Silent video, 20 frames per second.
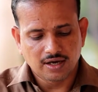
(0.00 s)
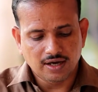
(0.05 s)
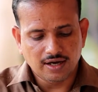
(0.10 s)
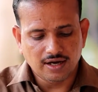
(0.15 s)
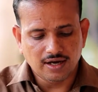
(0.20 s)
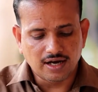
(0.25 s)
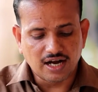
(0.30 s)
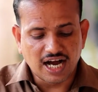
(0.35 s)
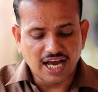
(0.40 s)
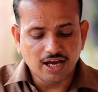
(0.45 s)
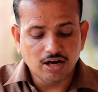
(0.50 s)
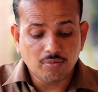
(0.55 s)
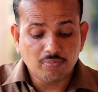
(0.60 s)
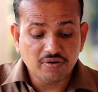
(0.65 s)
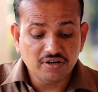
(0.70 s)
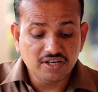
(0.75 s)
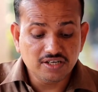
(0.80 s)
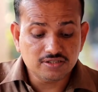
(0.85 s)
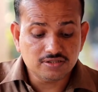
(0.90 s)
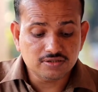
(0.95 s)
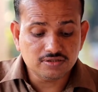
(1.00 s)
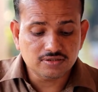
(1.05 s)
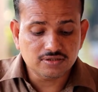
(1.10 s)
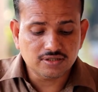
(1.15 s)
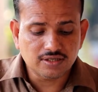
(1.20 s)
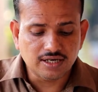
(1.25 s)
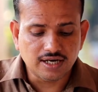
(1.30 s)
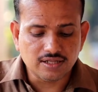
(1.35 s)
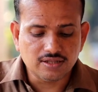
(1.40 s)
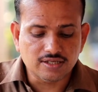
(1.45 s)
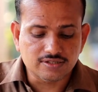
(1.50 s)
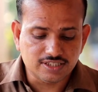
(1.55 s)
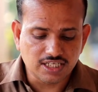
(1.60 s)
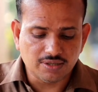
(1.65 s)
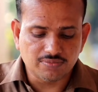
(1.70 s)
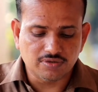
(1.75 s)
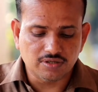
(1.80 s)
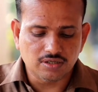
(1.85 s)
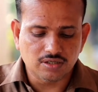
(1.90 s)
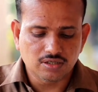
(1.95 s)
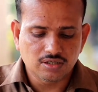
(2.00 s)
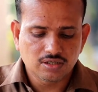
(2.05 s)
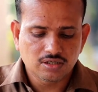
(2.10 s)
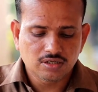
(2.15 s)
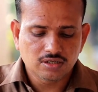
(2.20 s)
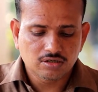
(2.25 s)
I opened it at the table